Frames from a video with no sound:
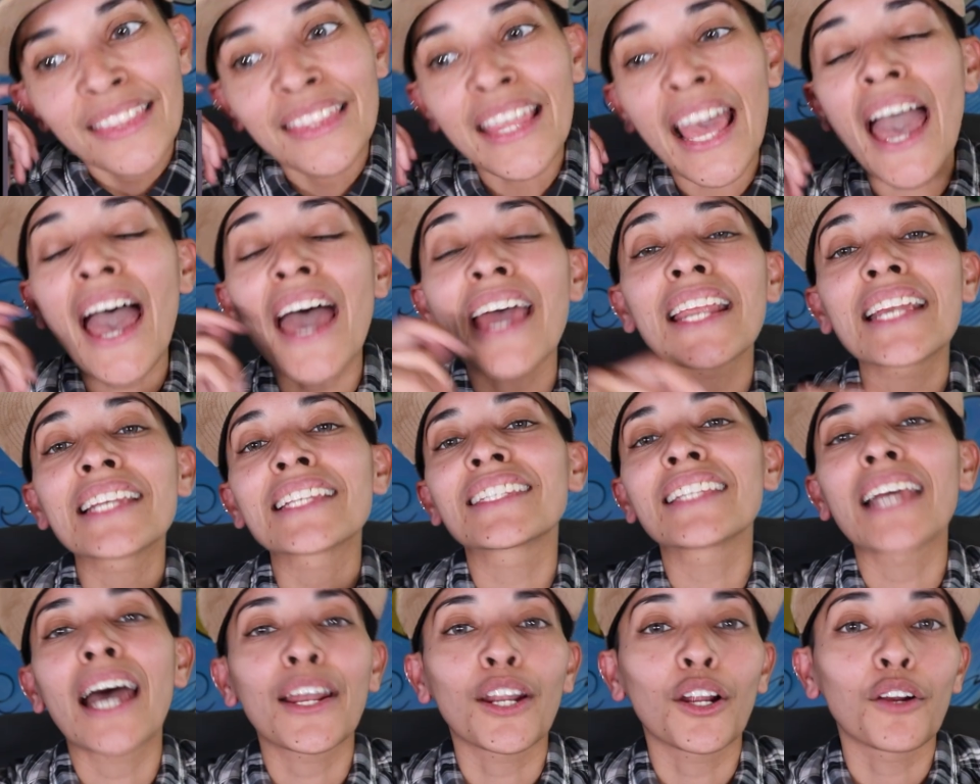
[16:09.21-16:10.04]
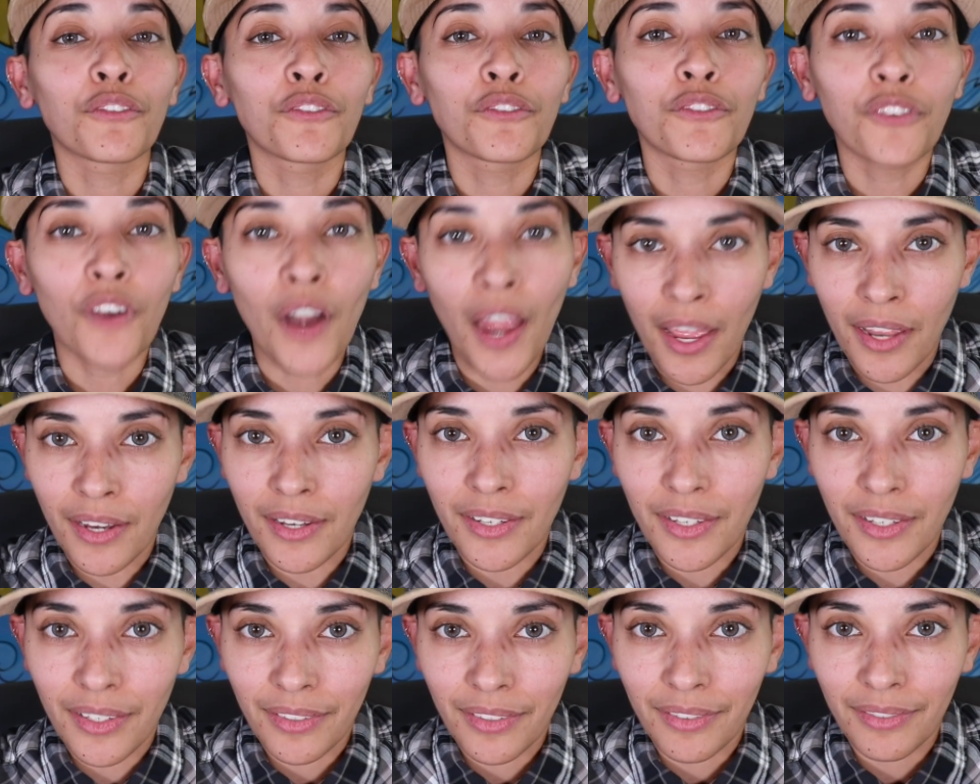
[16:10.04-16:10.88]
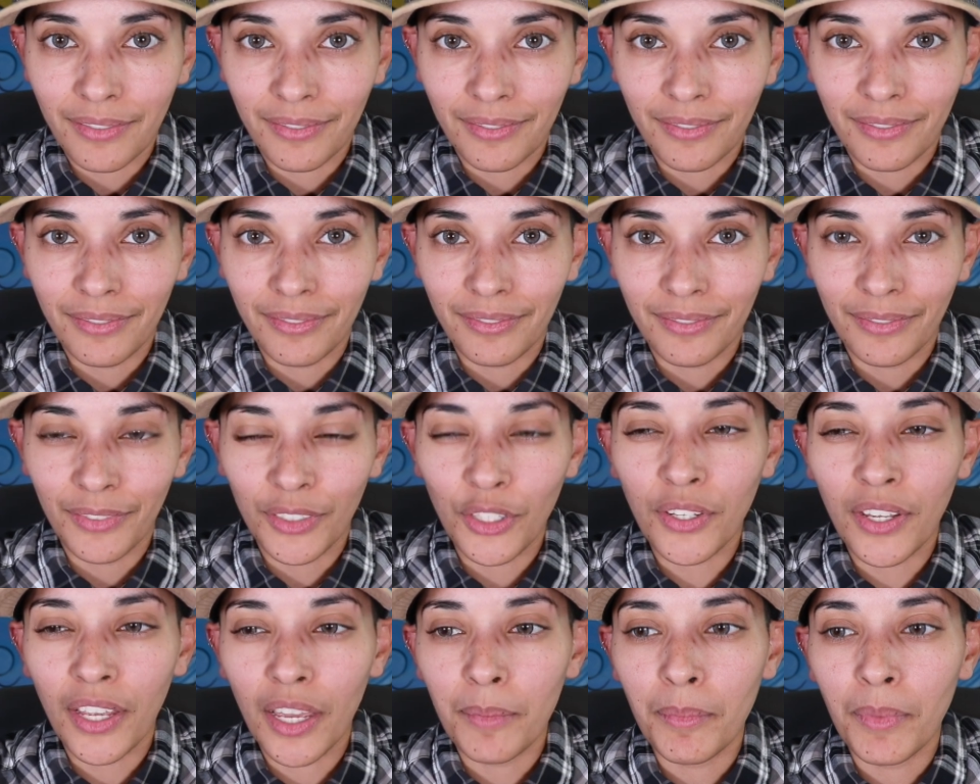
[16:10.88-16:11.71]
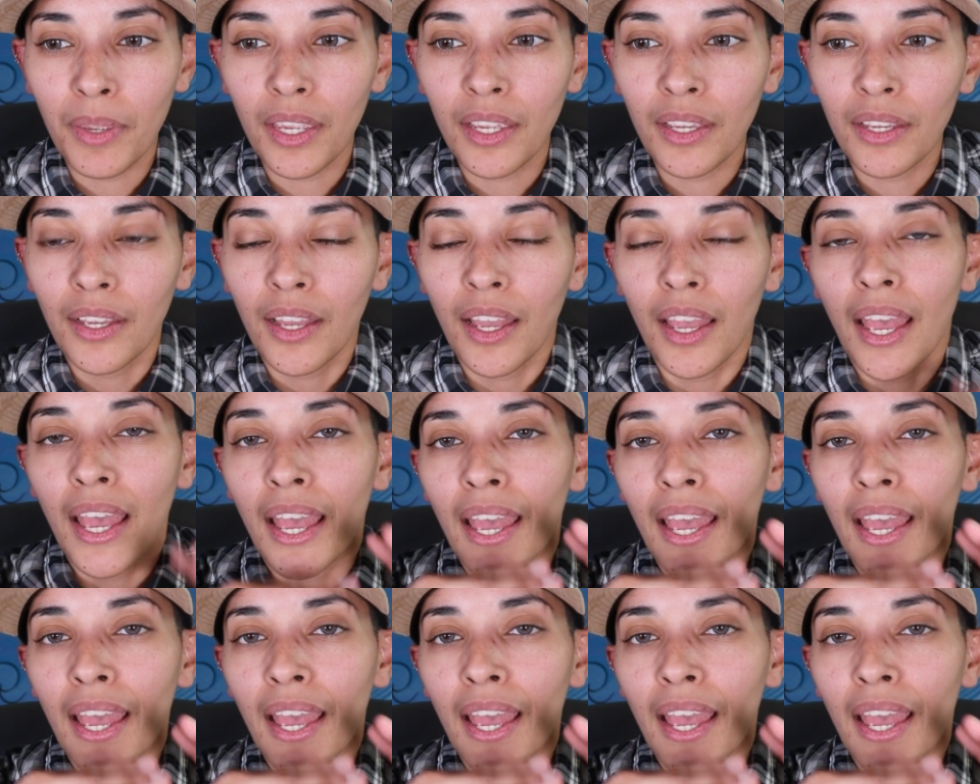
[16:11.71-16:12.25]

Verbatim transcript: That is not a friend. You get me?